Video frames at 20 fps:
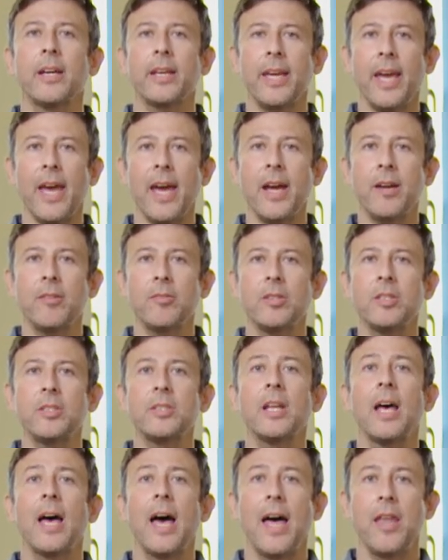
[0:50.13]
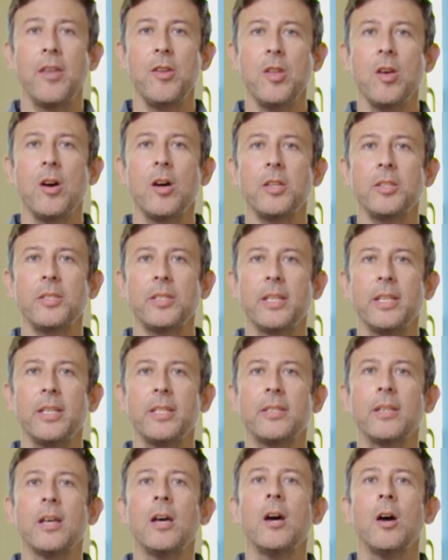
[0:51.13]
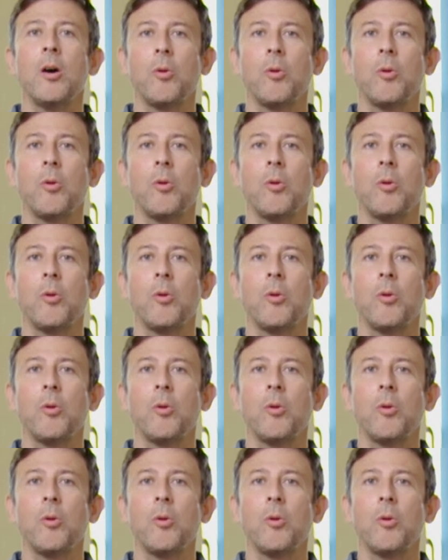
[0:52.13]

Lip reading: carers and nurses